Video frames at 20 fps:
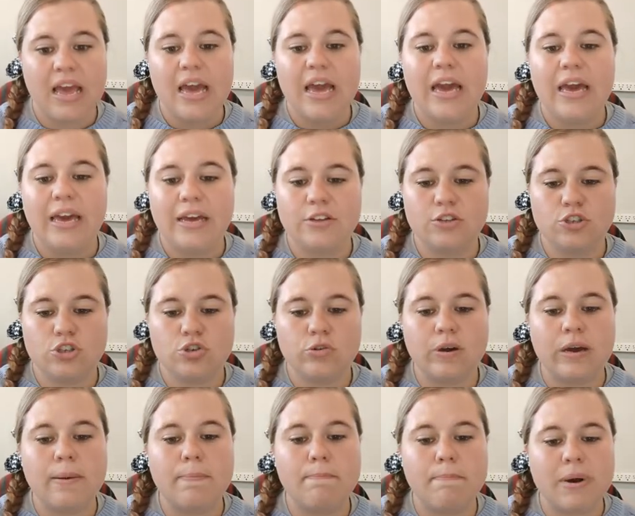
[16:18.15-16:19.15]

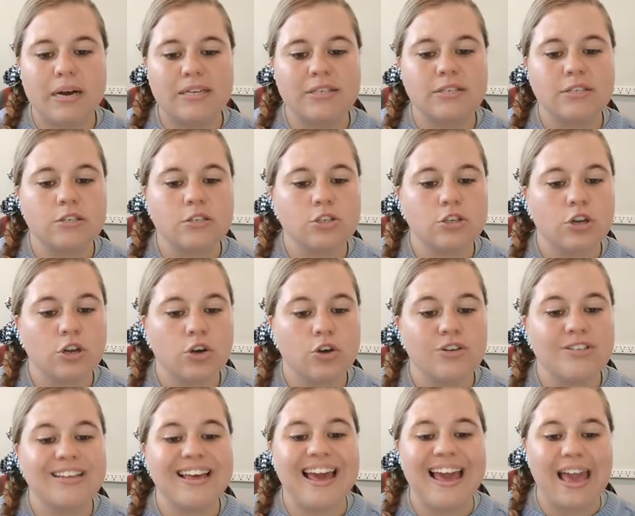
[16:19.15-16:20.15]
Insured must disclose
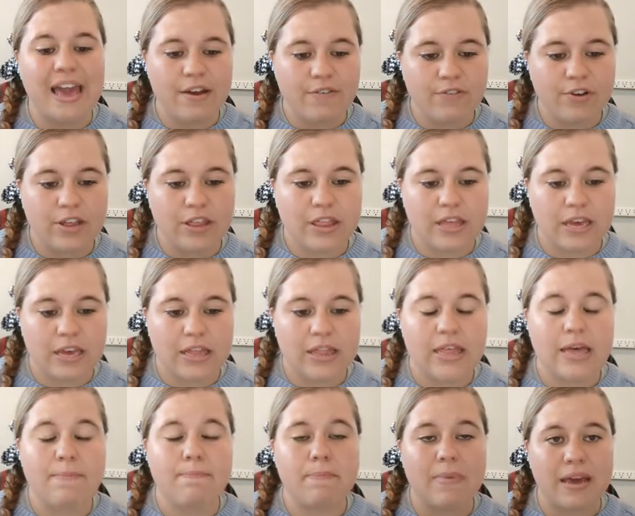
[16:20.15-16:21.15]
everything
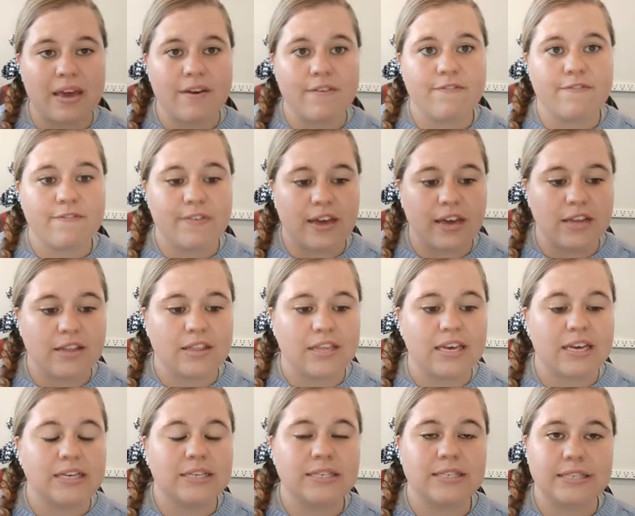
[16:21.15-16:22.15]
that may affect the
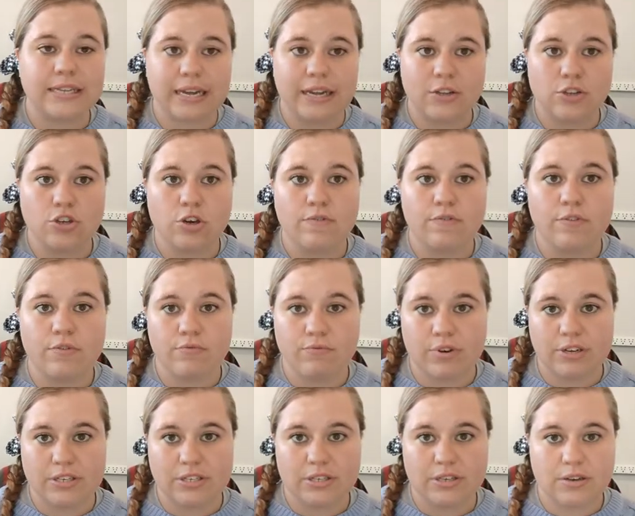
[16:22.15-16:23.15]
extent of the
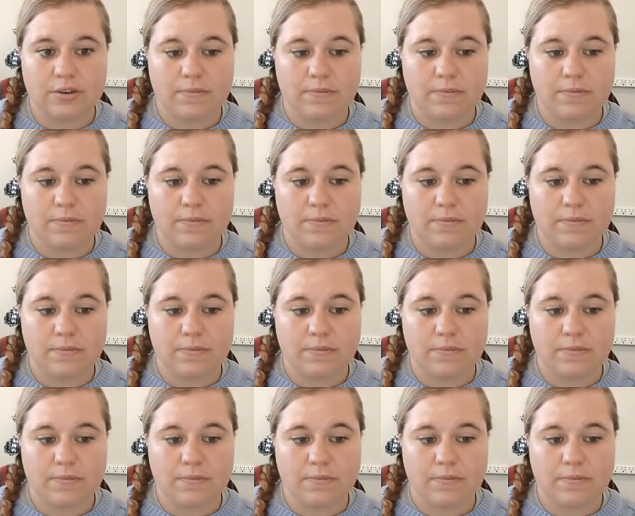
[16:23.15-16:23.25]
risk.